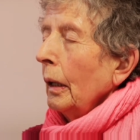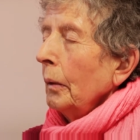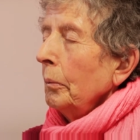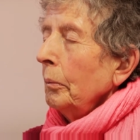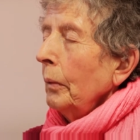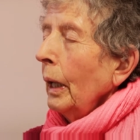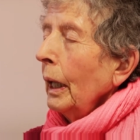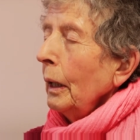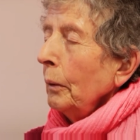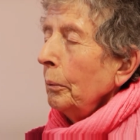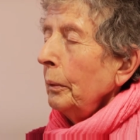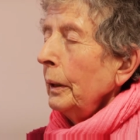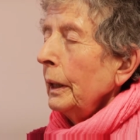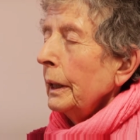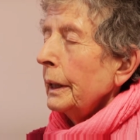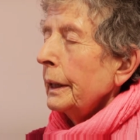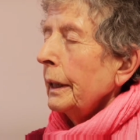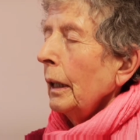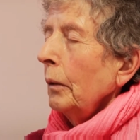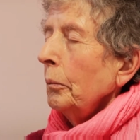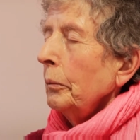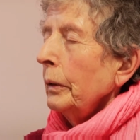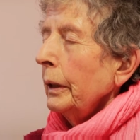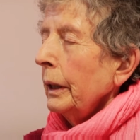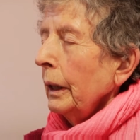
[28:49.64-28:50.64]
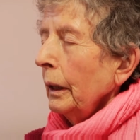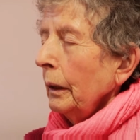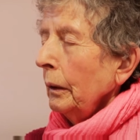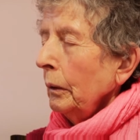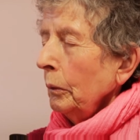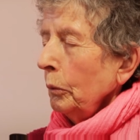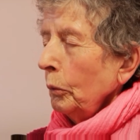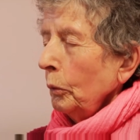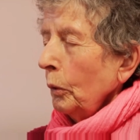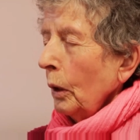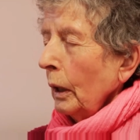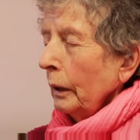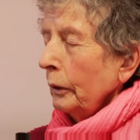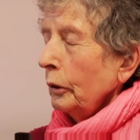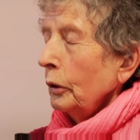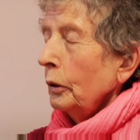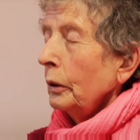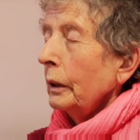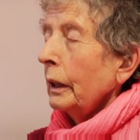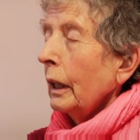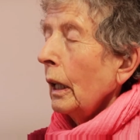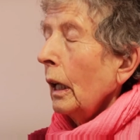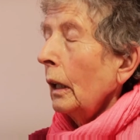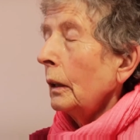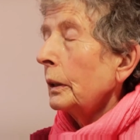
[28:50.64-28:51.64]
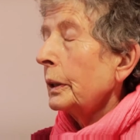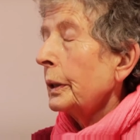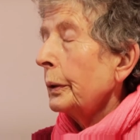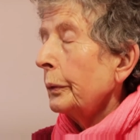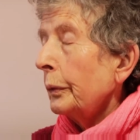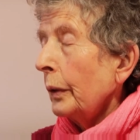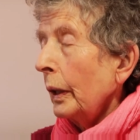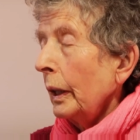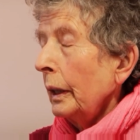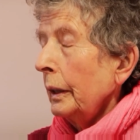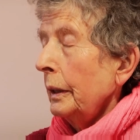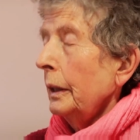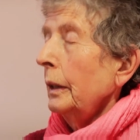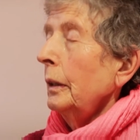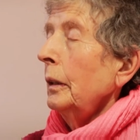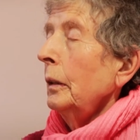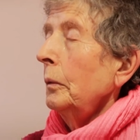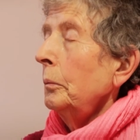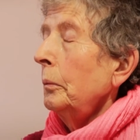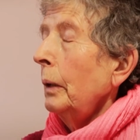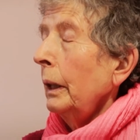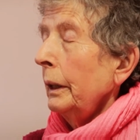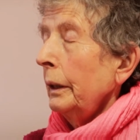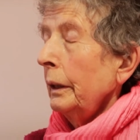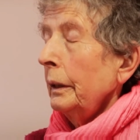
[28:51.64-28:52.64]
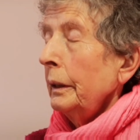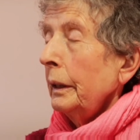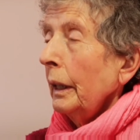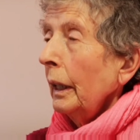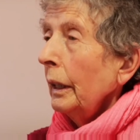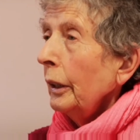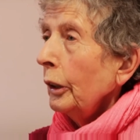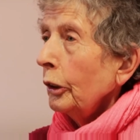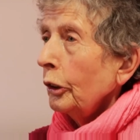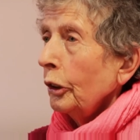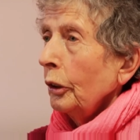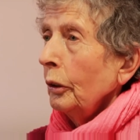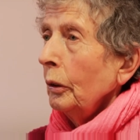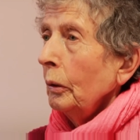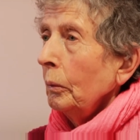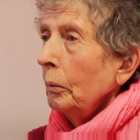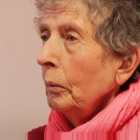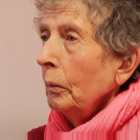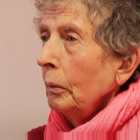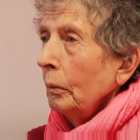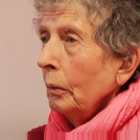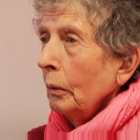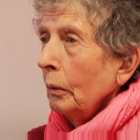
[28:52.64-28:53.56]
maybe something one could cultivate in a meditation.